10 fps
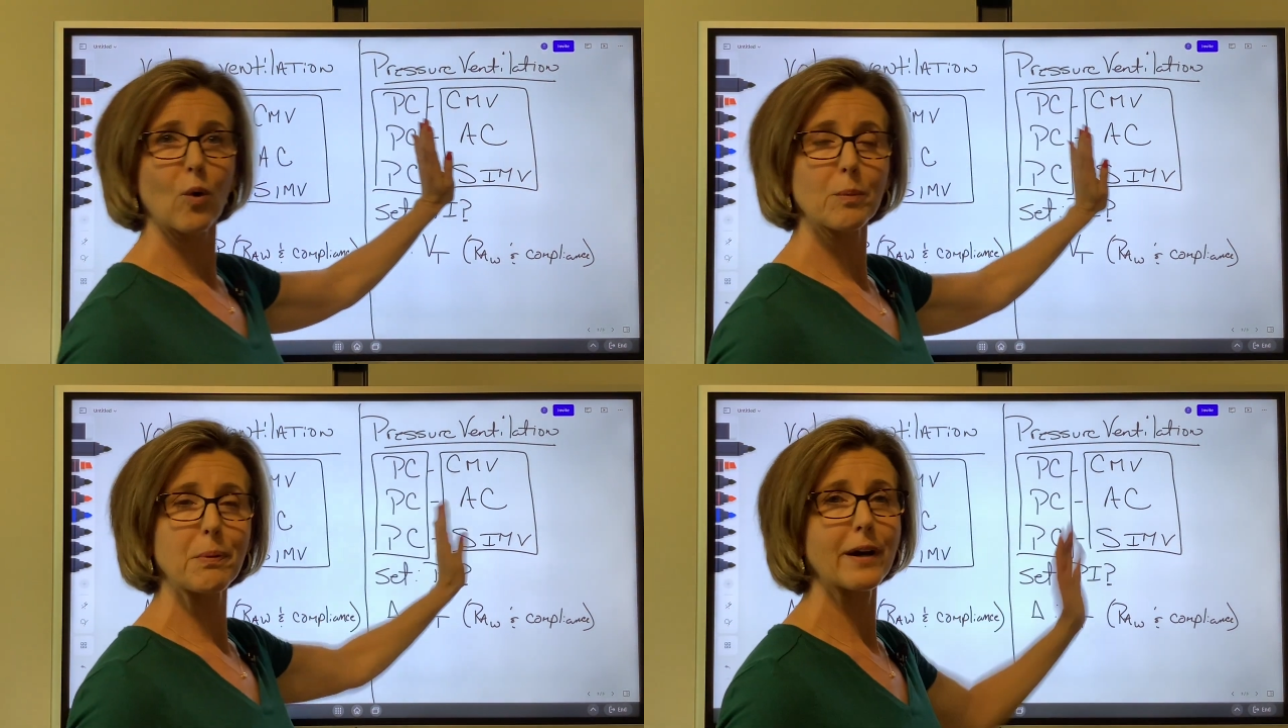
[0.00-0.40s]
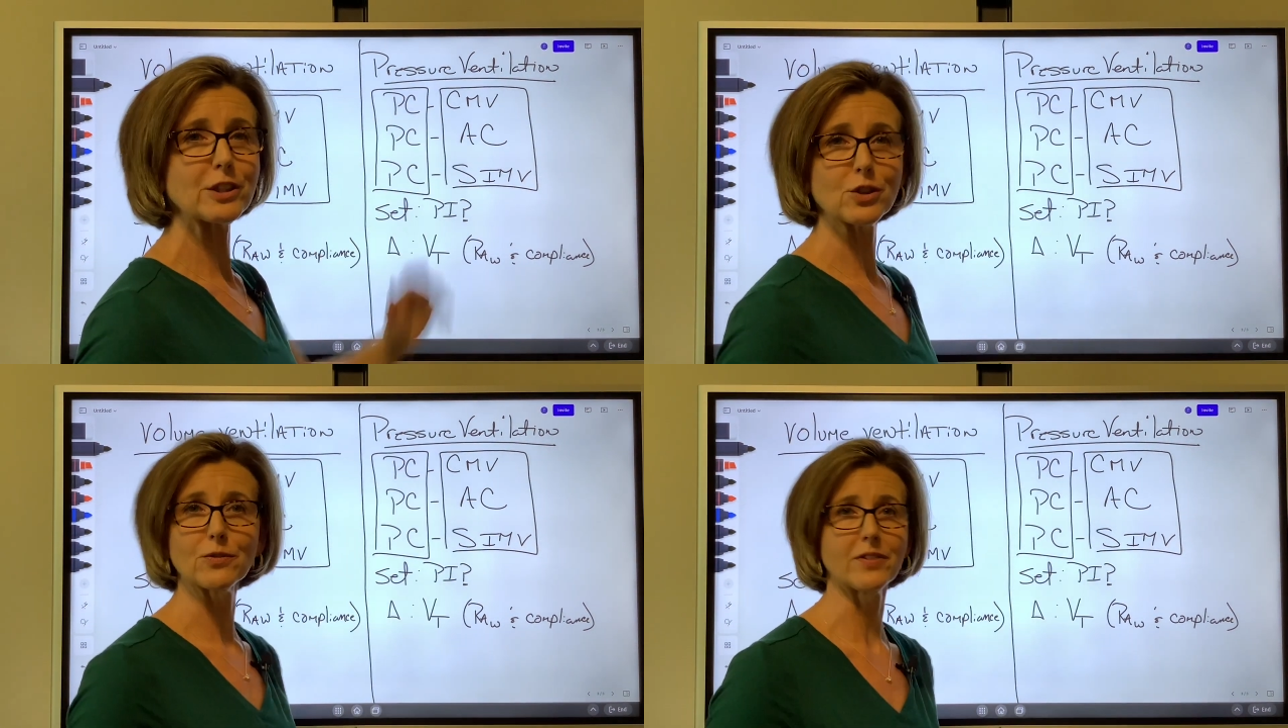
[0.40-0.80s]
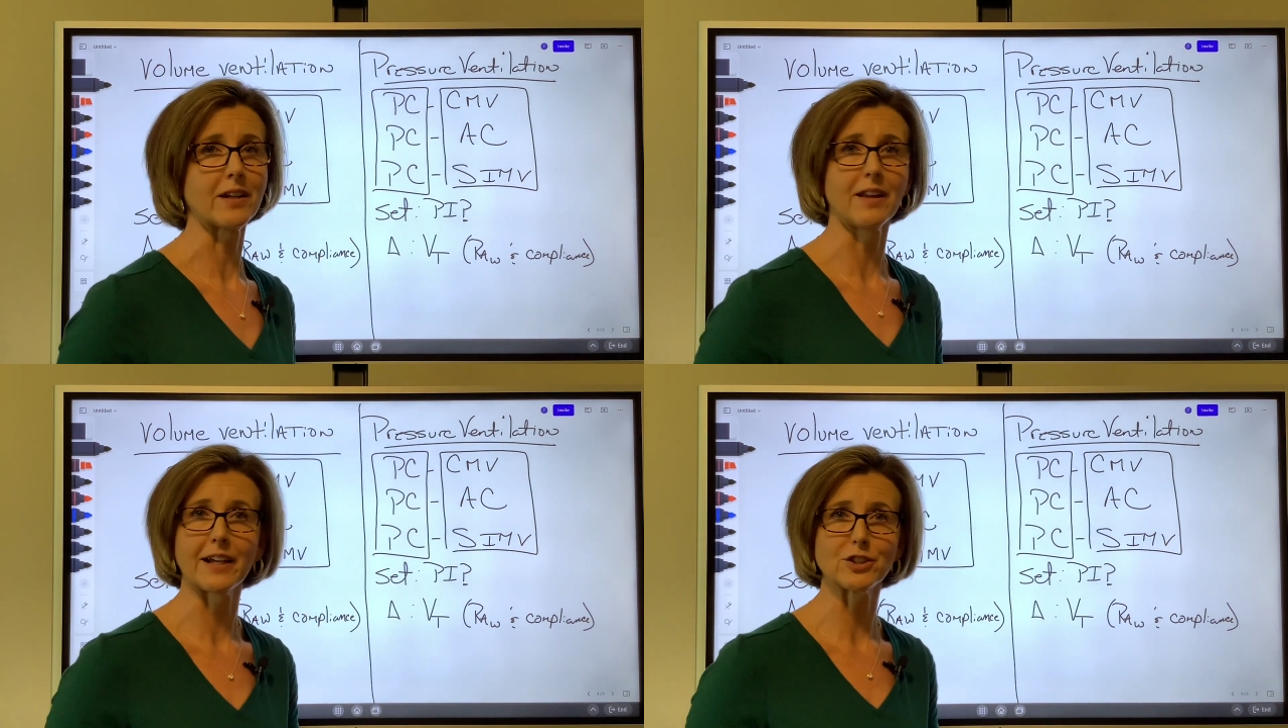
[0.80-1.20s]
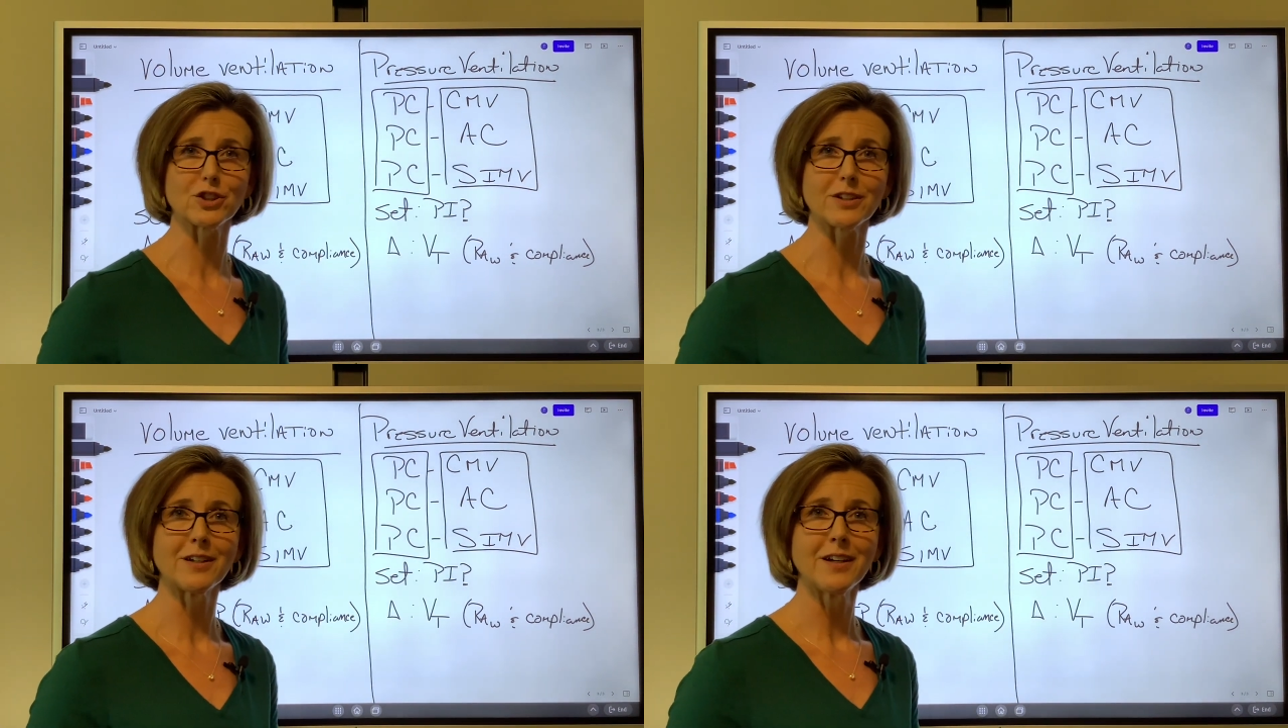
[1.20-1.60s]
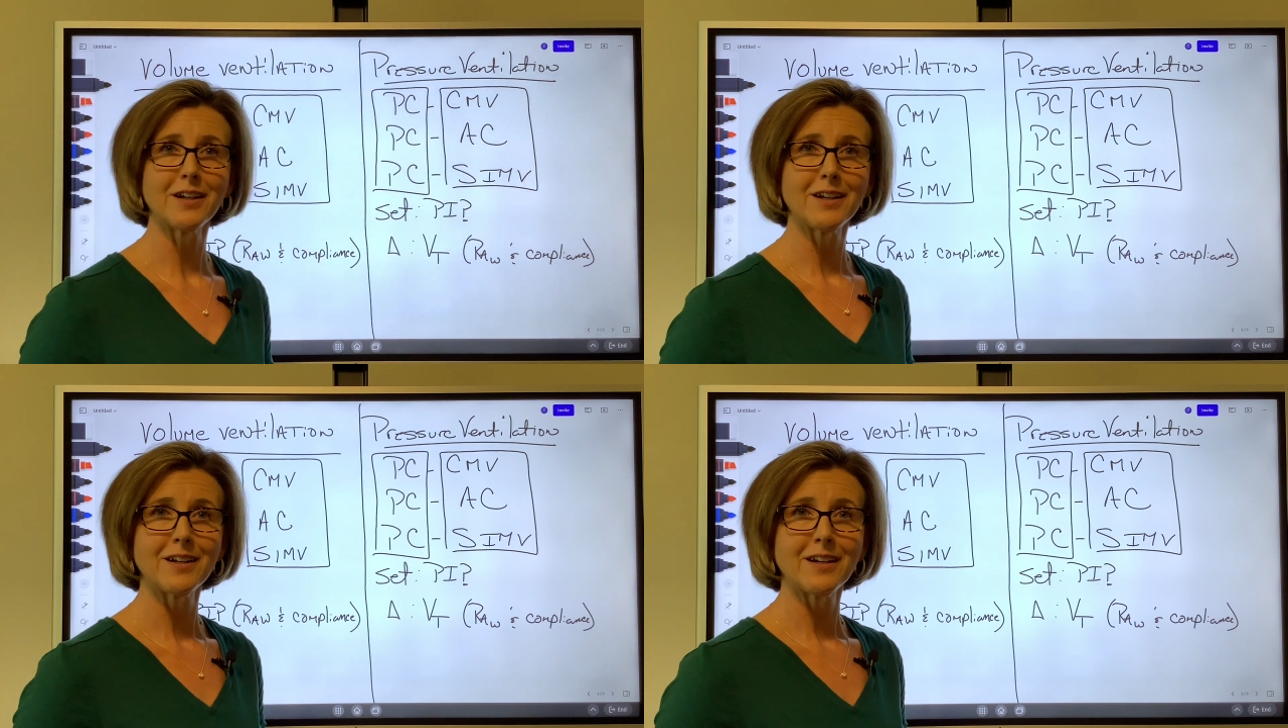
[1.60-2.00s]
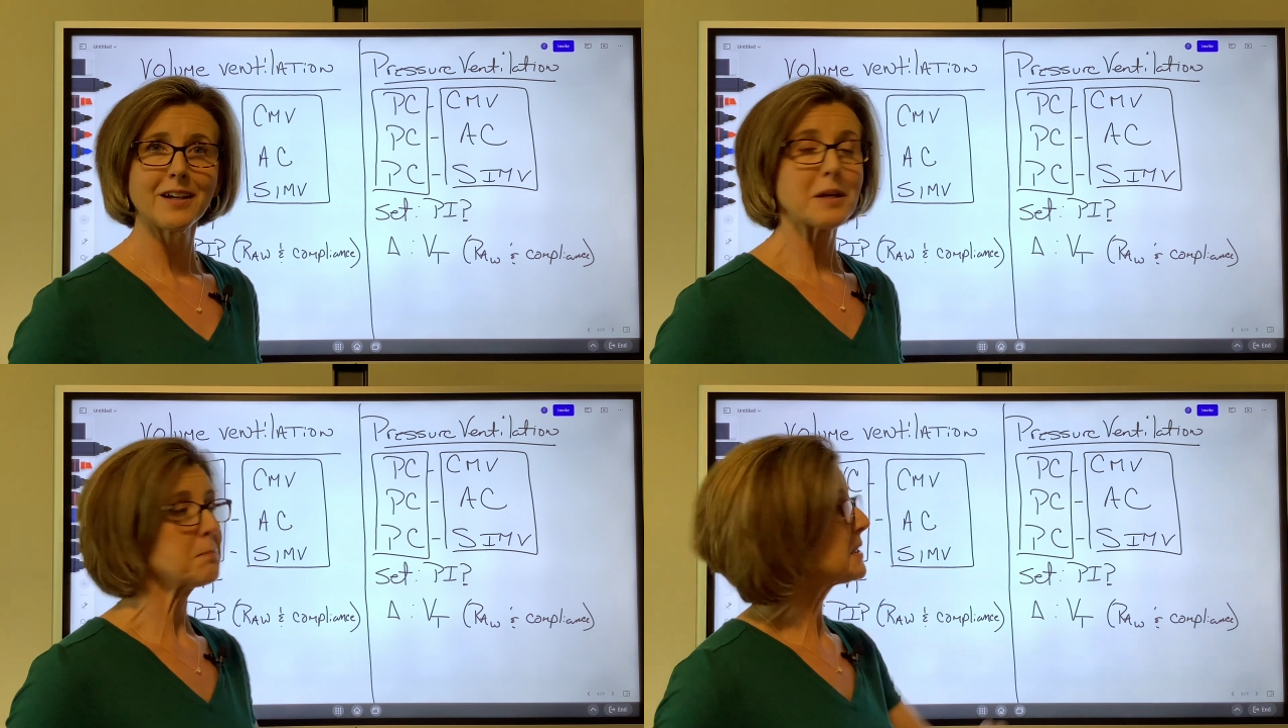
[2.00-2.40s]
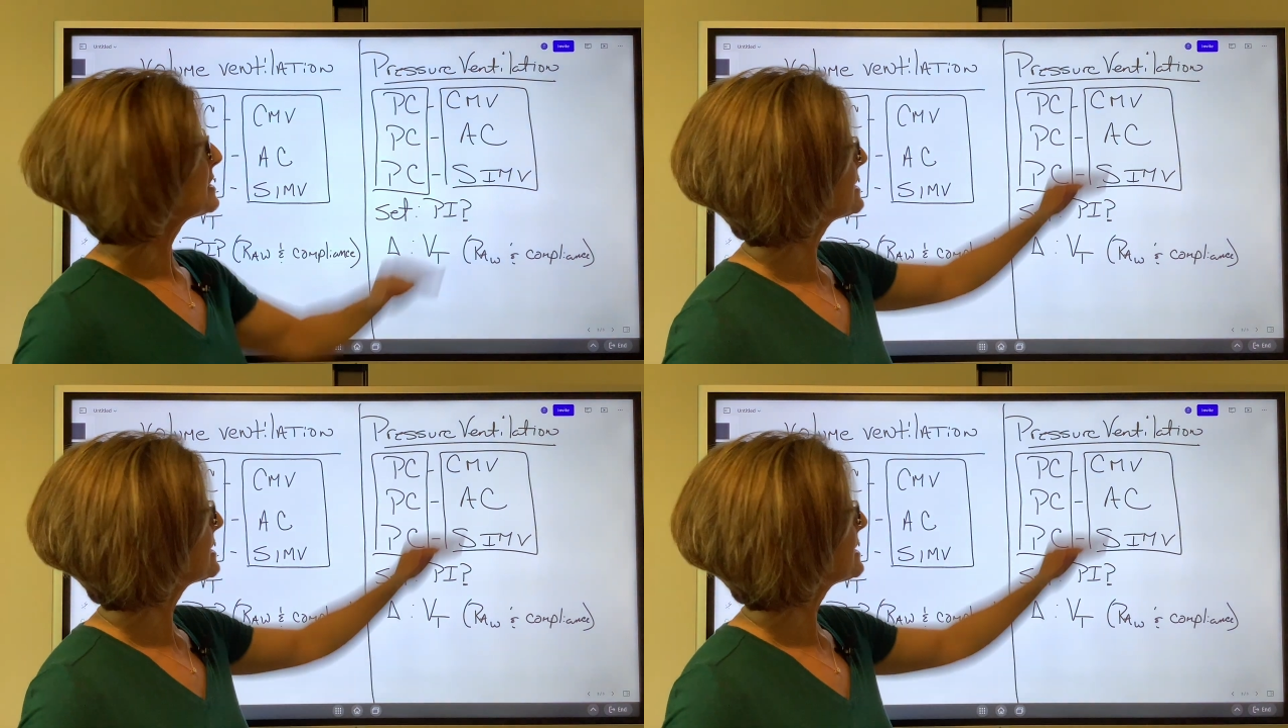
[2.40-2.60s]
or pressure ventilation. But